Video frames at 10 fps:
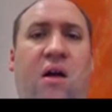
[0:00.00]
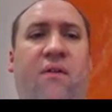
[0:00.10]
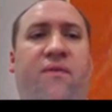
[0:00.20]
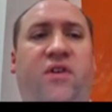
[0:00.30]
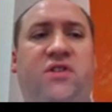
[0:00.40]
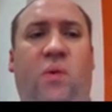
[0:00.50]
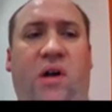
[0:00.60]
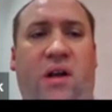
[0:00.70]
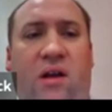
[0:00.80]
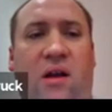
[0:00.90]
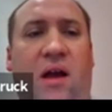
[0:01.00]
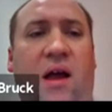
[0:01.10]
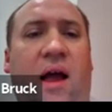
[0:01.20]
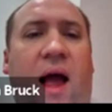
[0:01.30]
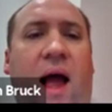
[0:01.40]
First one,
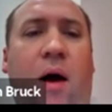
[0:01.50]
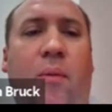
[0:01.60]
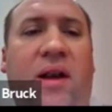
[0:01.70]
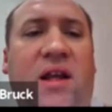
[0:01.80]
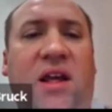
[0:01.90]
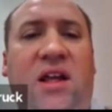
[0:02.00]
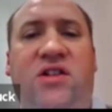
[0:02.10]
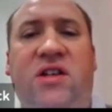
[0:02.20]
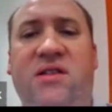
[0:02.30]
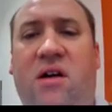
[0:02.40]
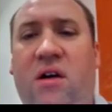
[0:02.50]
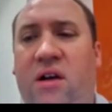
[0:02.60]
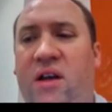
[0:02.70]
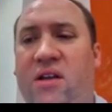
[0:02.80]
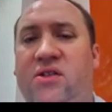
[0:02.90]
how many inches are
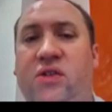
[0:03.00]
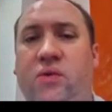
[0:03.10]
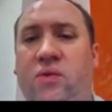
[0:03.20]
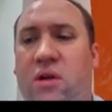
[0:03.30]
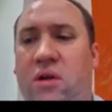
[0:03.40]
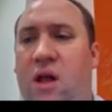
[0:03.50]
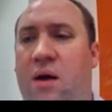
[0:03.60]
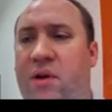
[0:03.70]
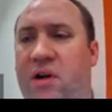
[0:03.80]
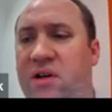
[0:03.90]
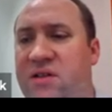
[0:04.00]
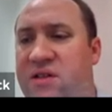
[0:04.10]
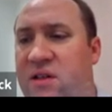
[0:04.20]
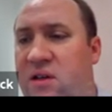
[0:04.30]
in 2 kilometers?